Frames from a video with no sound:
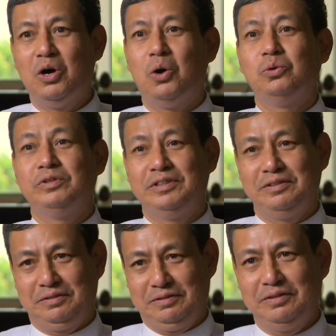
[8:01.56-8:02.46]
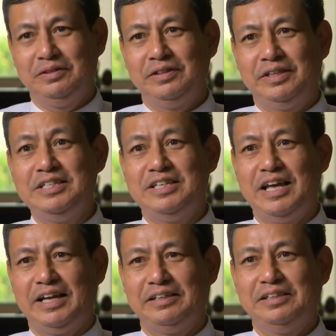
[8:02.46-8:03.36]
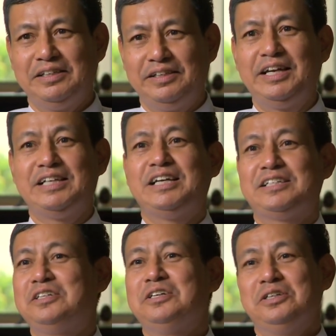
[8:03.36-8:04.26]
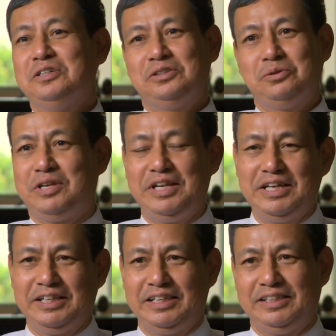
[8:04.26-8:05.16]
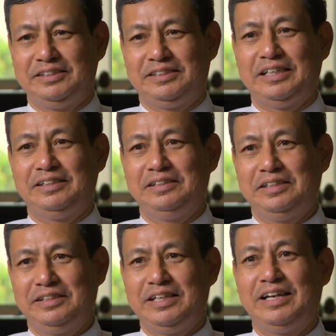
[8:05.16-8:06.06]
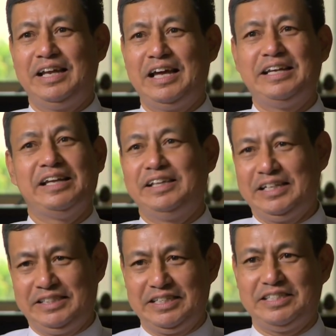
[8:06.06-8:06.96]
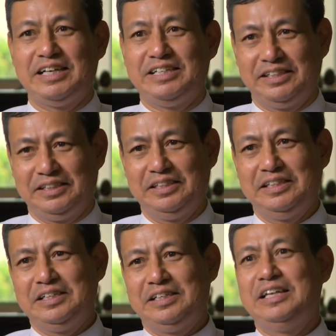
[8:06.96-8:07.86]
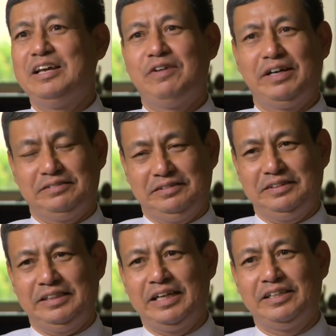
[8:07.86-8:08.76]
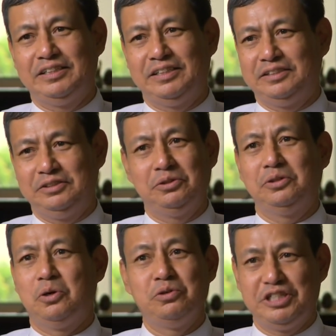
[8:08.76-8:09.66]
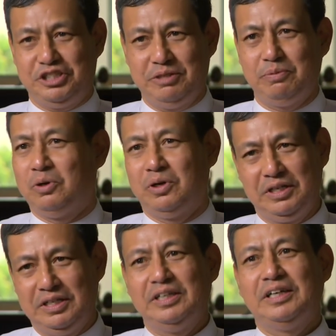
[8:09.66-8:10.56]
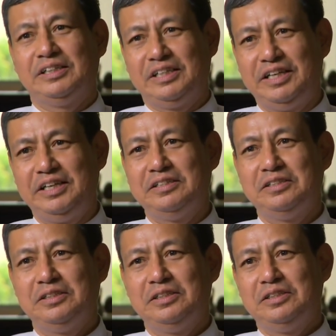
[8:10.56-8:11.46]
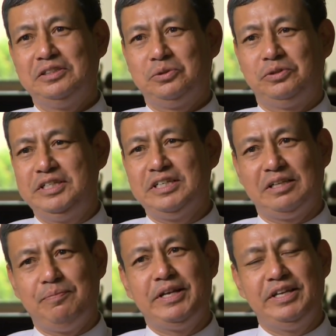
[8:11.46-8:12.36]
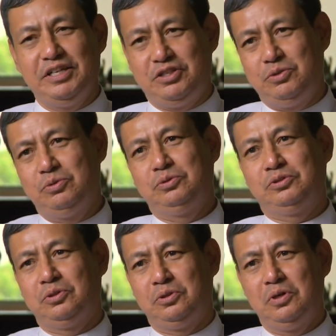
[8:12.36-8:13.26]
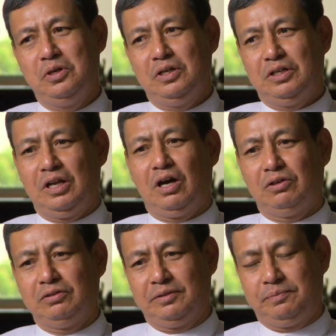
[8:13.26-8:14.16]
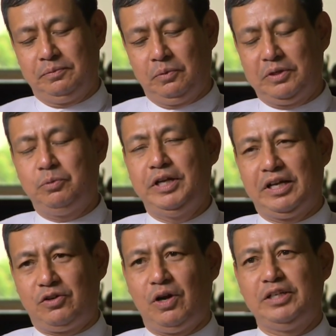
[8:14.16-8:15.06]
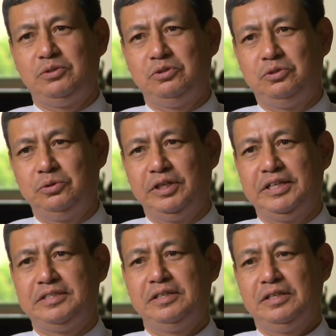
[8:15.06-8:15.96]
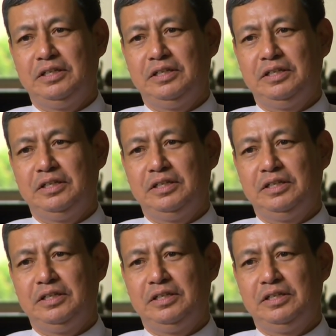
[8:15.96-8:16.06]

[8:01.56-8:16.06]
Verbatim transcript: own these land. They are just to clear the the land and they are just settled. They never get the ownership or other things. So these are the many issues. So now, the, what we are trying to do is,